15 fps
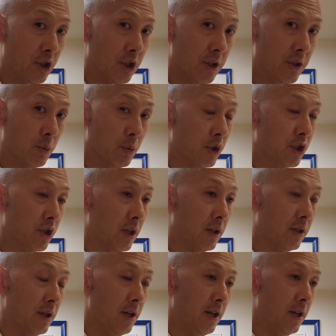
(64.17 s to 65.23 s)
sheets, which
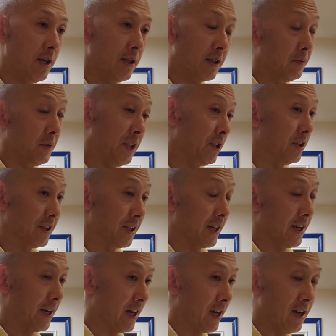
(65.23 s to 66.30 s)
conveniently
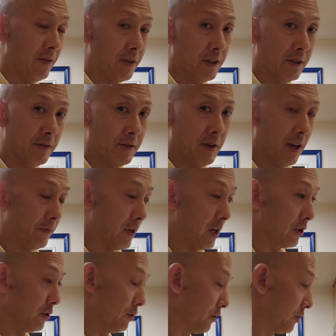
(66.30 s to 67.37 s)
I have and have
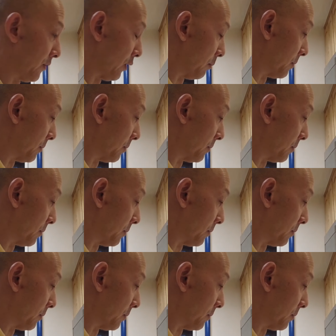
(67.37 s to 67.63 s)
not used very